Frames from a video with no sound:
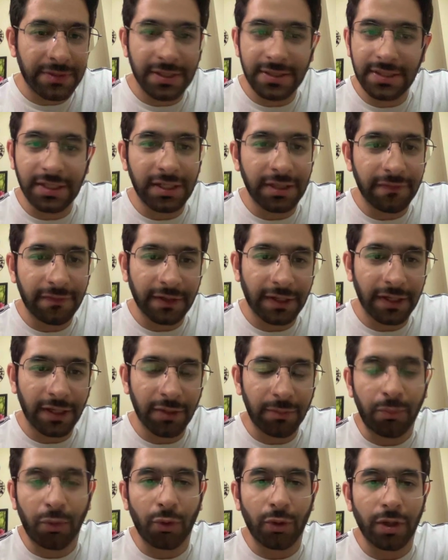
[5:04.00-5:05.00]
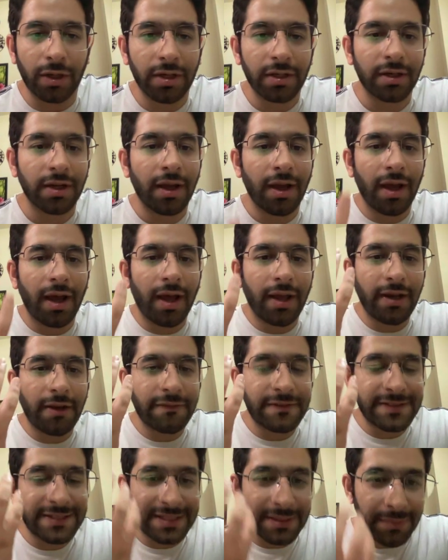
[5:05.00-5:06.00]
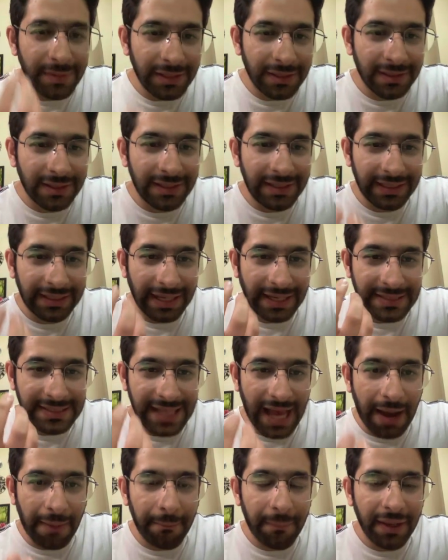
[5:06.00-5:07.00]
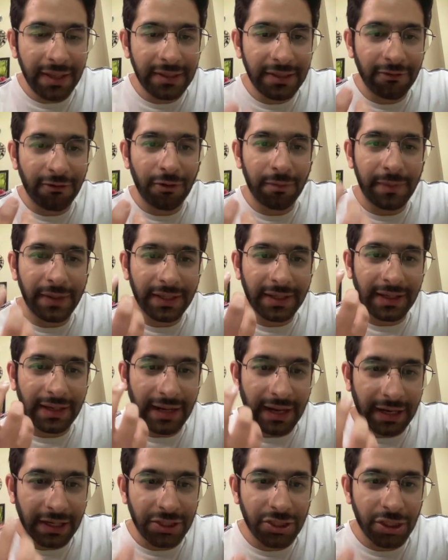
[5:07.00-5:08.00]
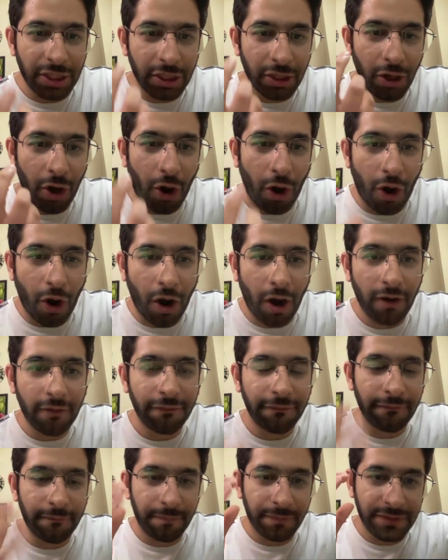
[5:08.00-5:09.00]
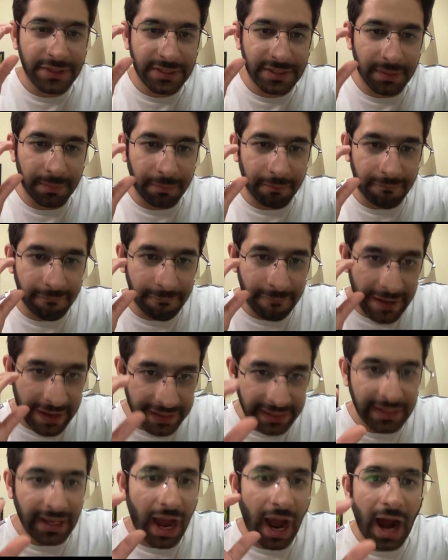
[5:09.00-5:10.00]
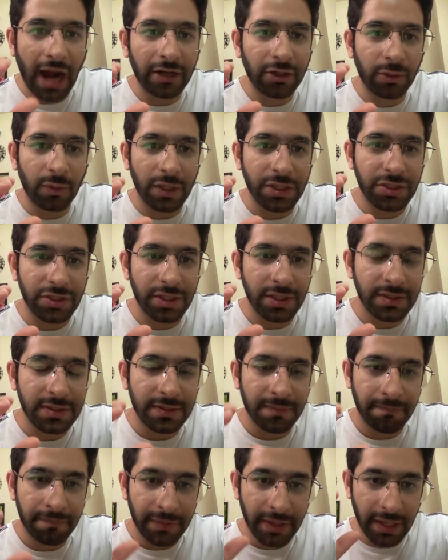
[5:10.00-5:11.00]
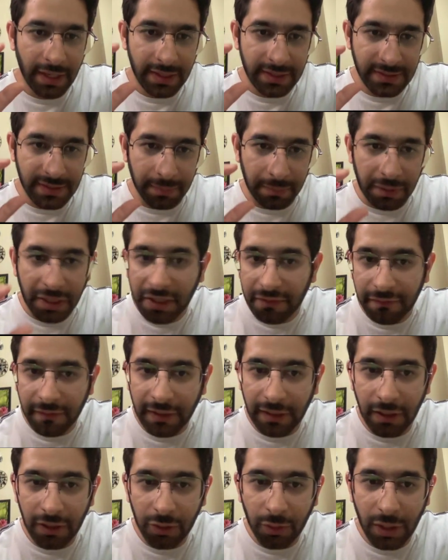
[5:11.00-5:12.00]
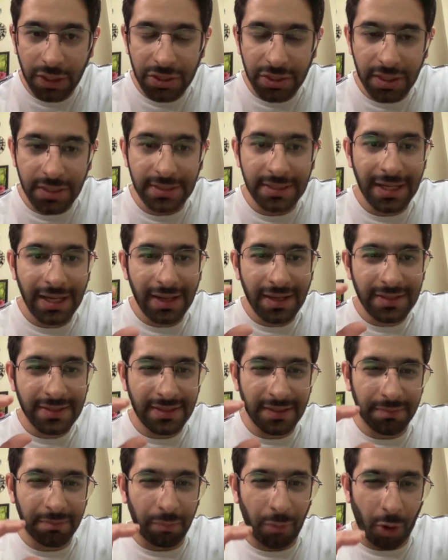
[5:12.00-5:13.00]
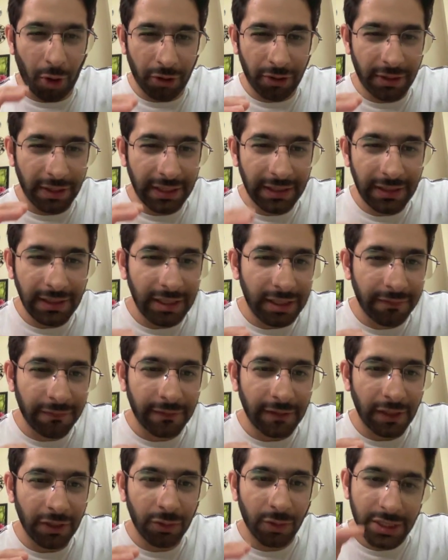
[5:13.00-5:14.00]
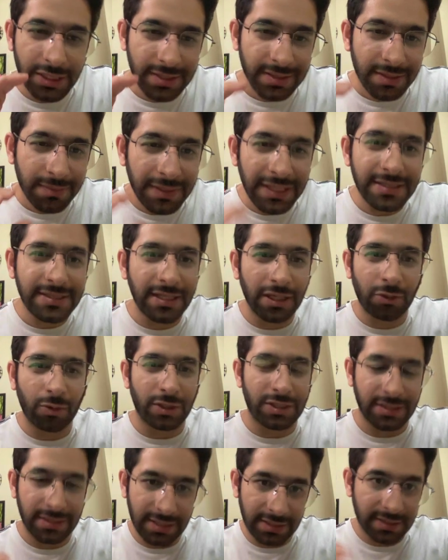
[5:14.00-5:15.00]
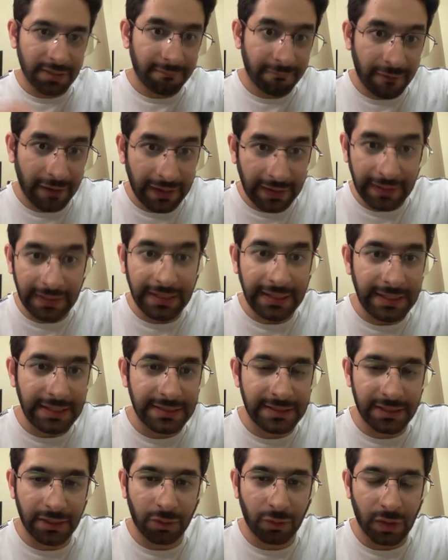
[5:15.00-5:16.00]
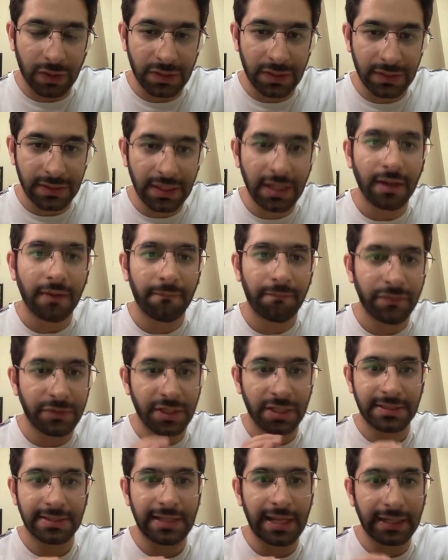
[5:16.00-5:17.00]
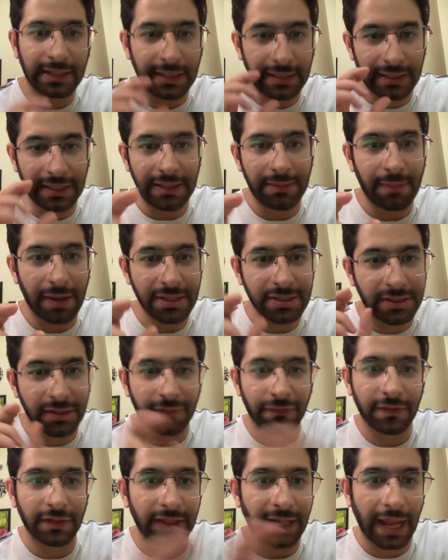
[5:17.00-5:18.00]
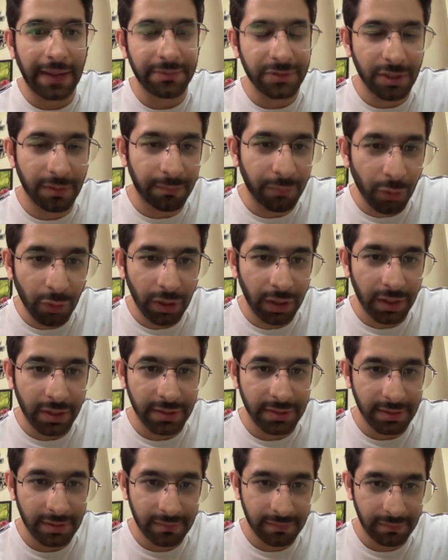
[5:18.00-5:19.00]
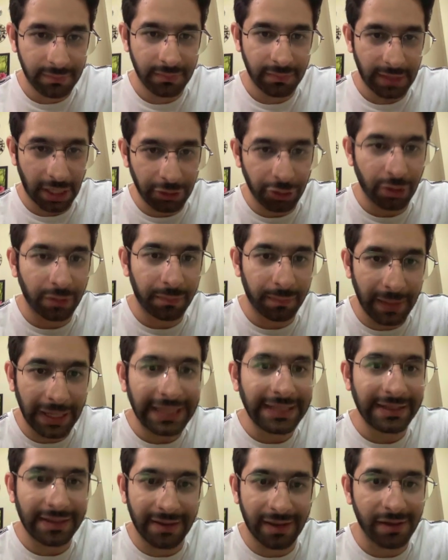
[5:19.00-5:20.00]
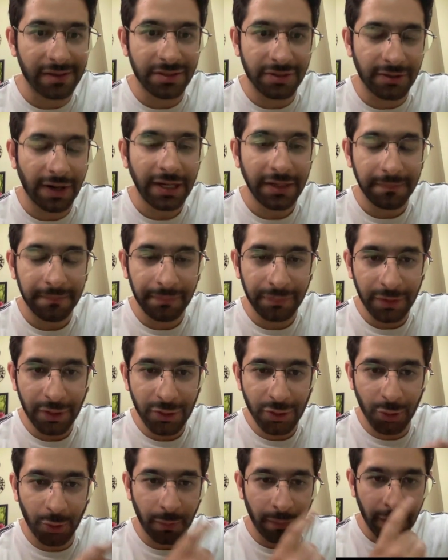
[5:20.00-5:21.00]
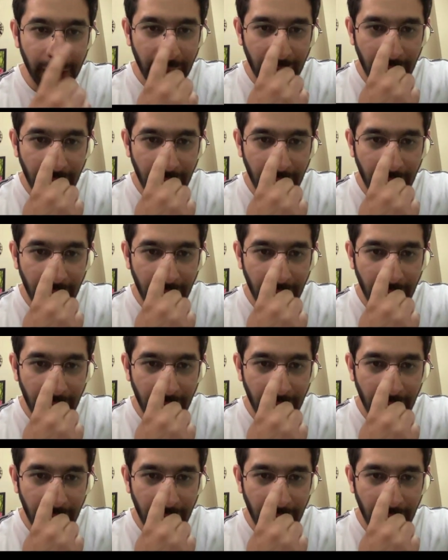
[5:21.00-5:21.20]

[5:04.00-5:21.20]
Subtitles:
there's a difficult bowler. Now, similarly, exam mein, there will be a collection of some very hard questions, some difficult questions, some moderately difficult questions, some easy questions, and some very easy questions. You know? Just like a team has different types of bowlers that you're playing against, right? So,